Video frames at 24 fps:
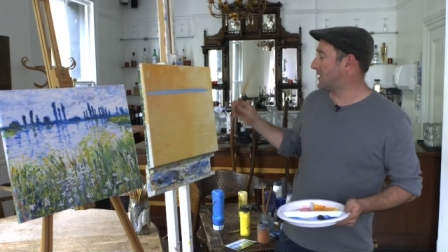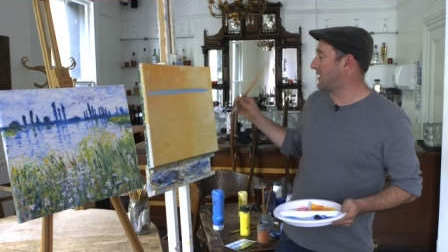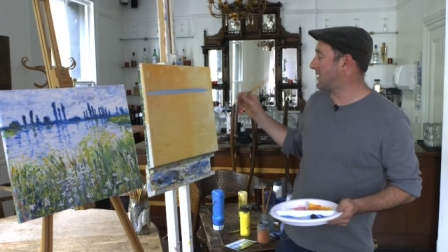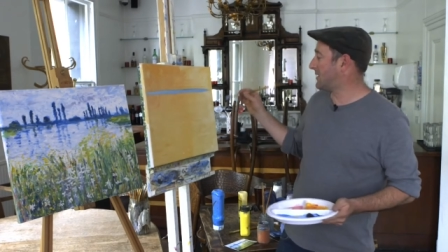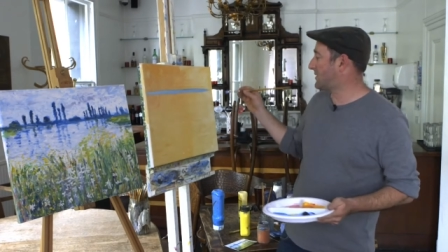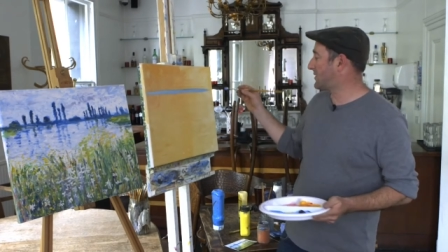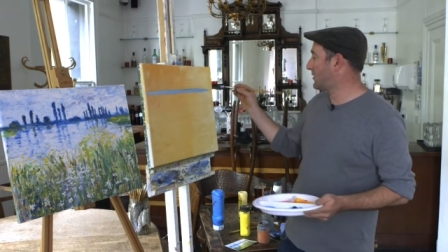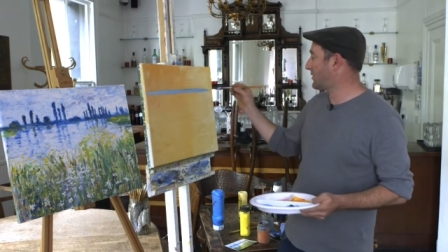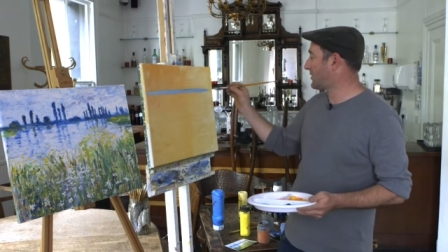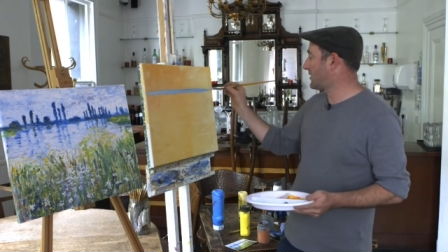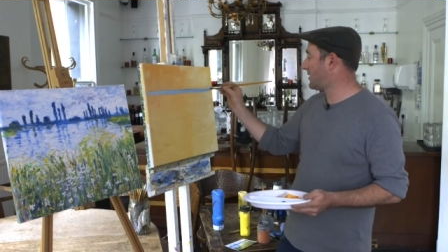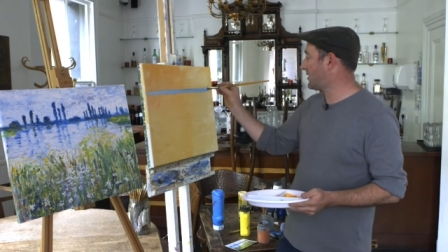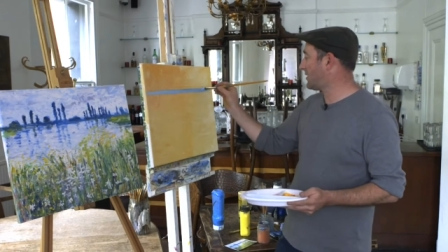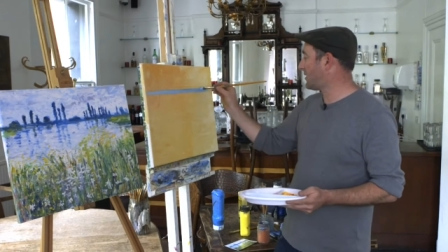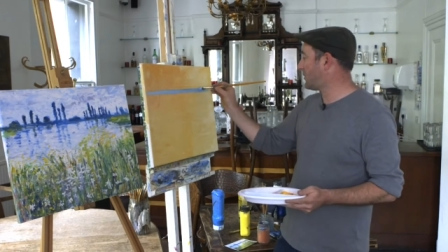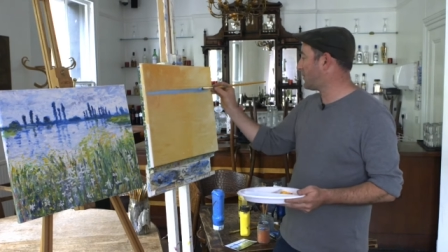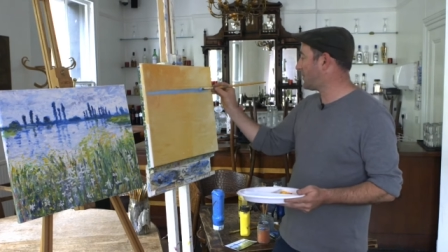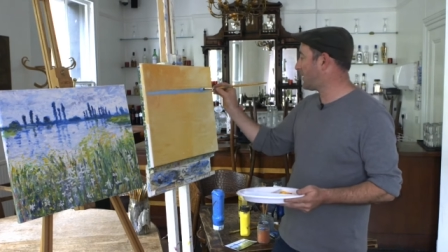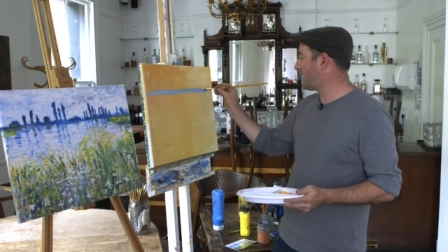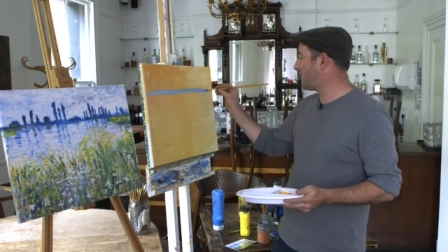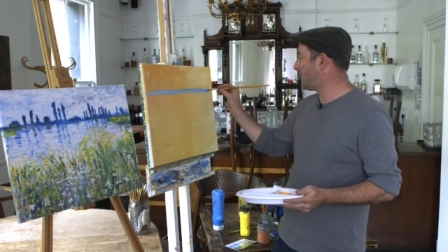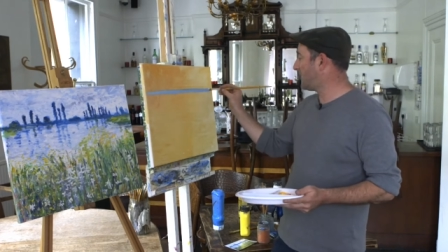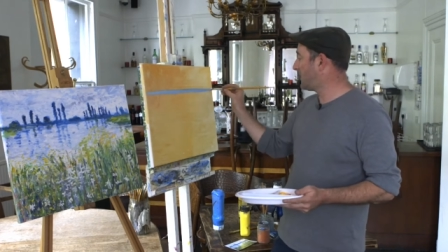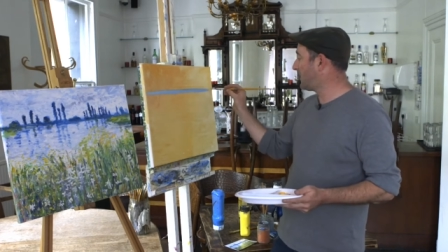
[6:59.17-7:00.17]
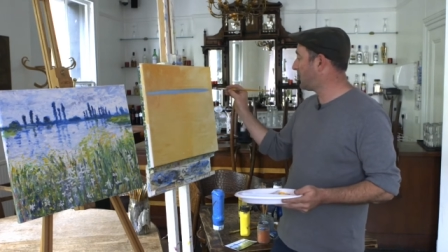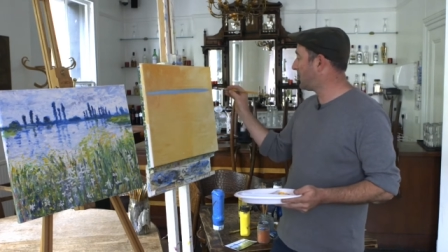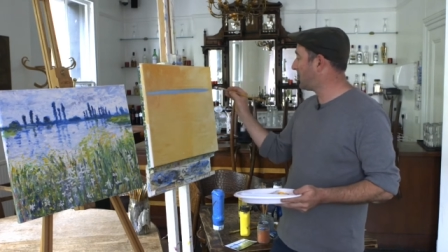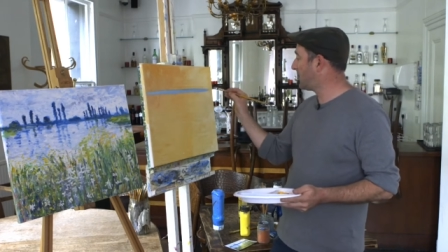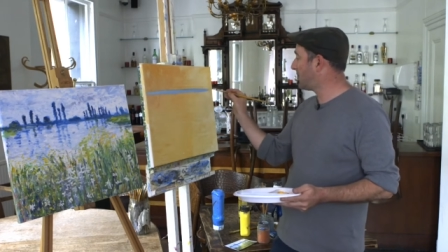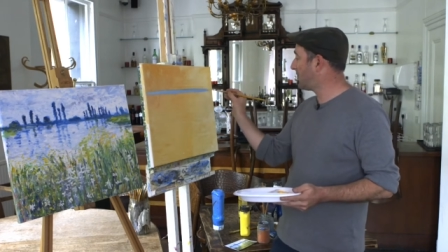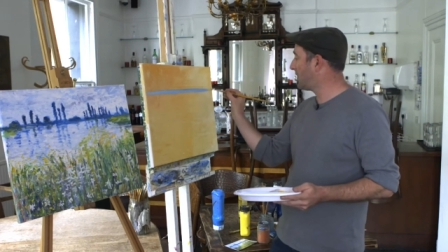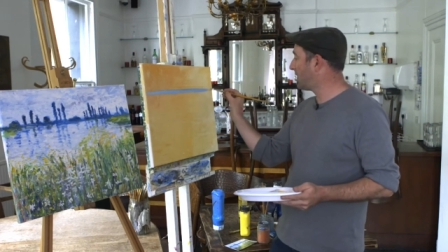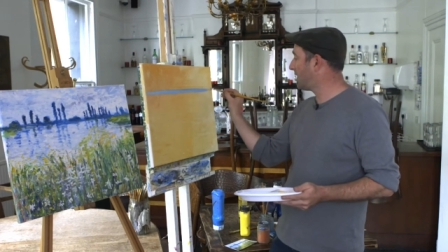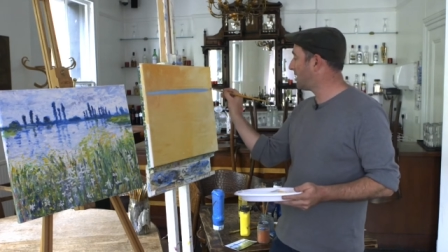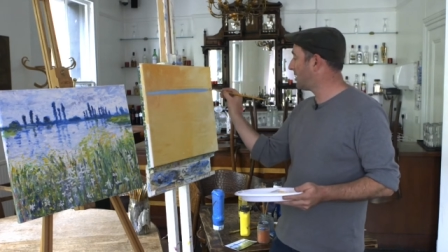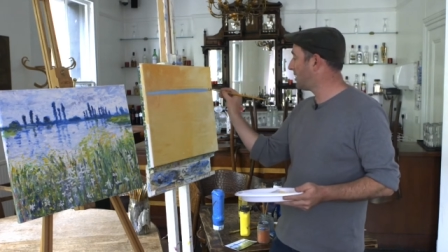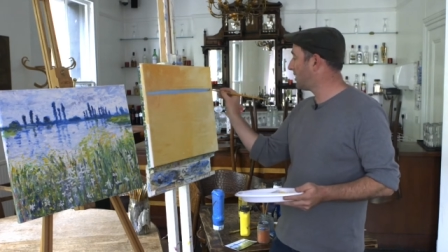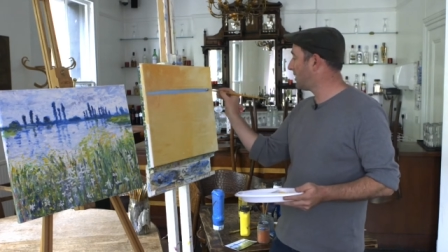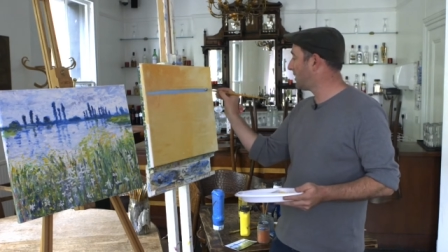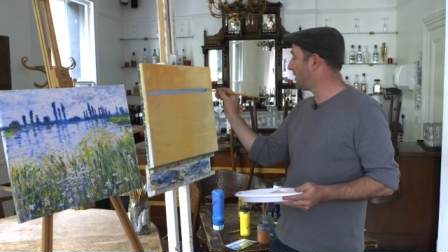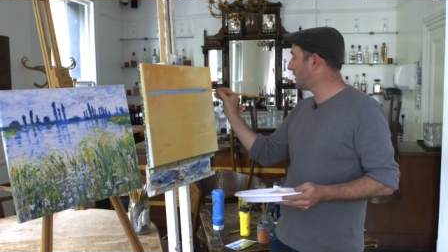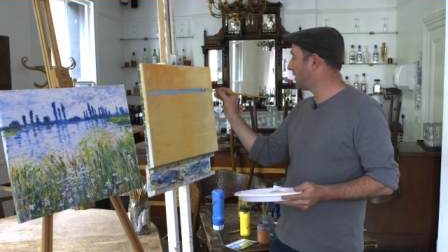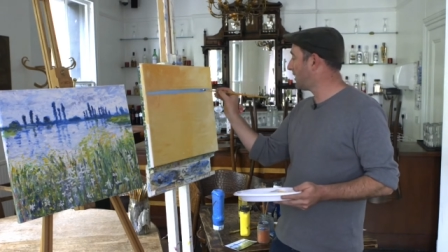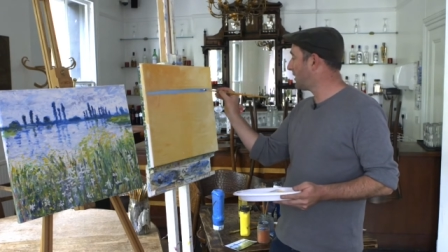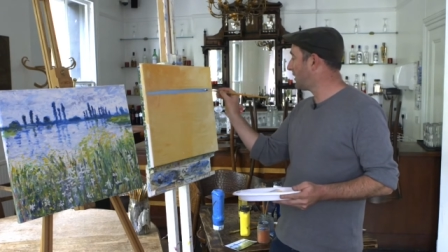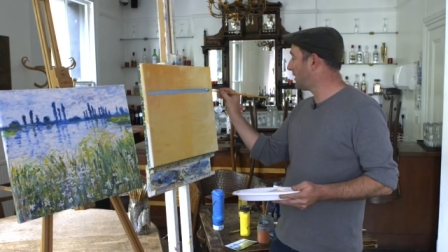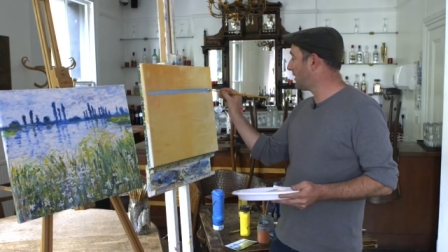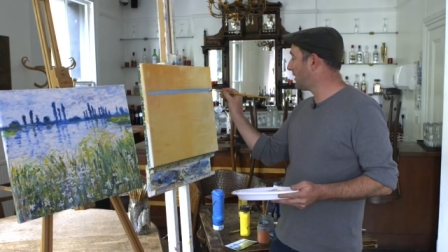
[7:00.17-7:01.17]
It's all going to be
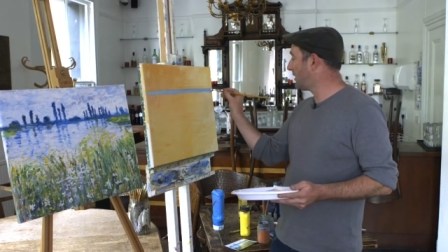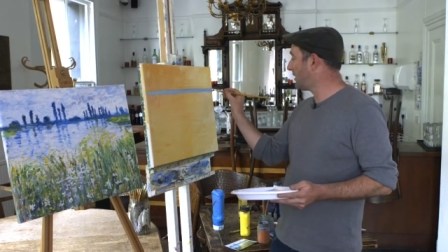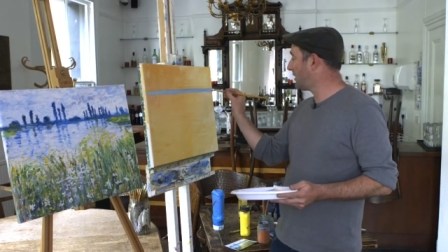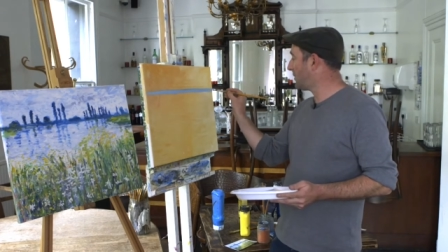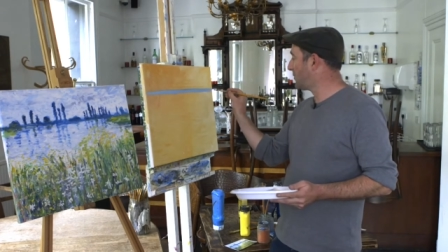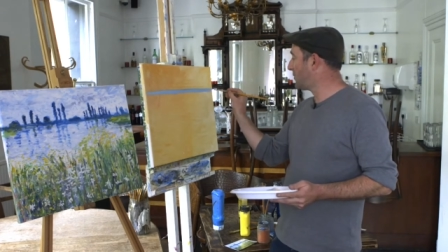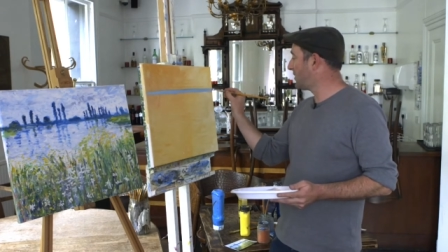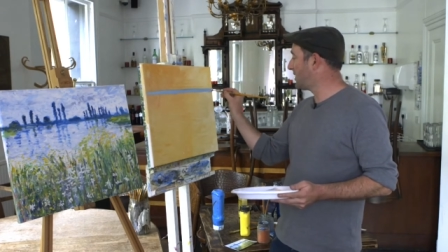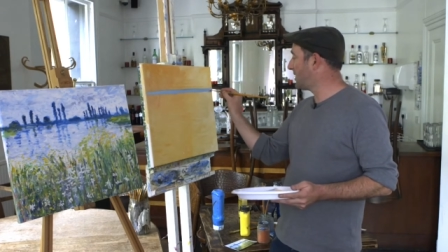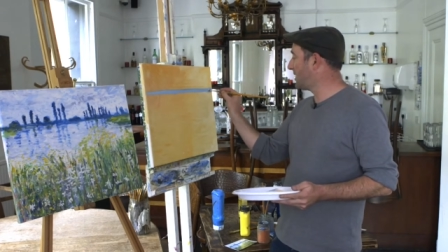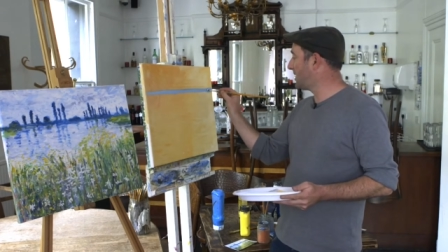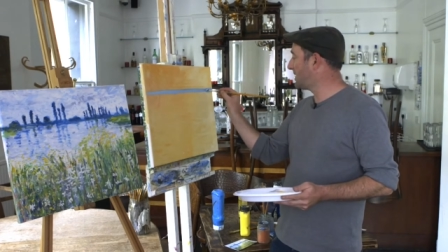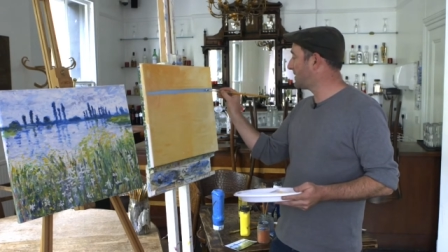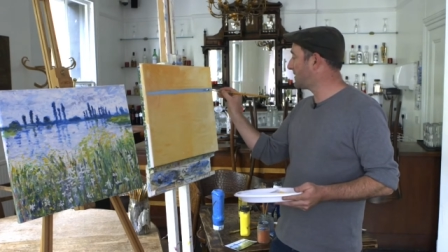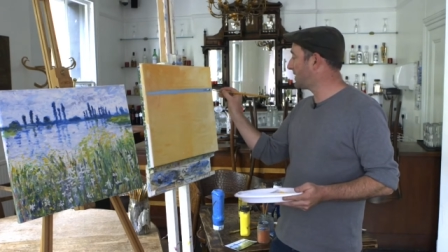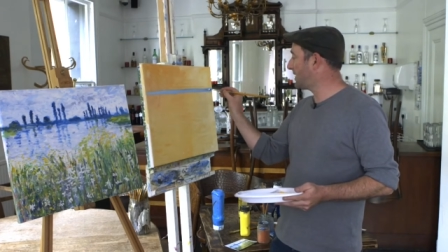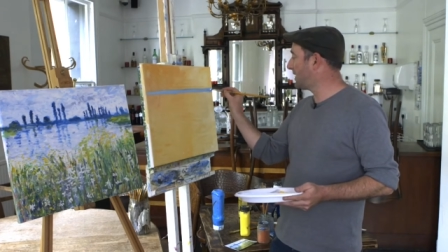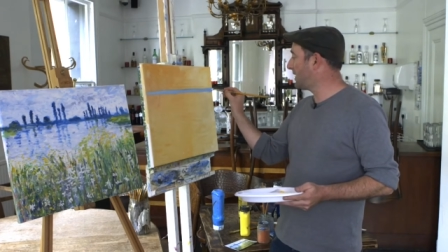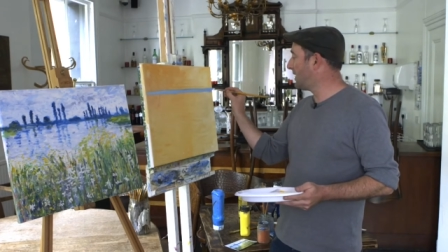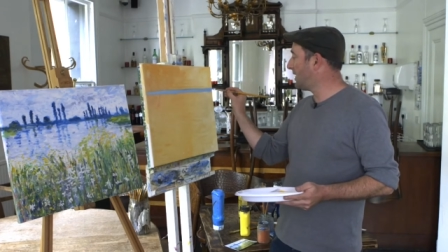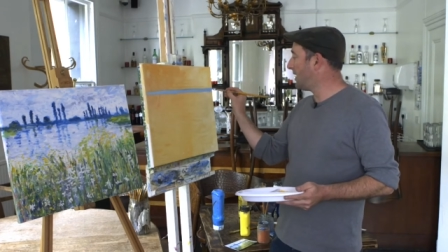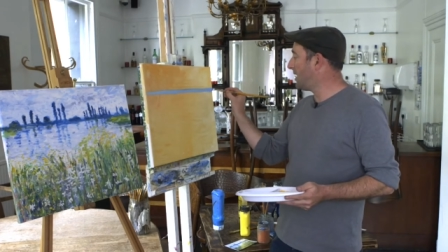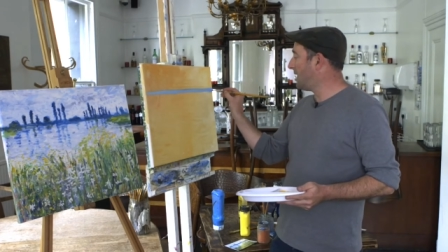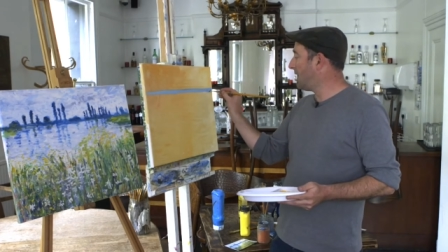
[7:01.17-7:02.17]
pretty easy.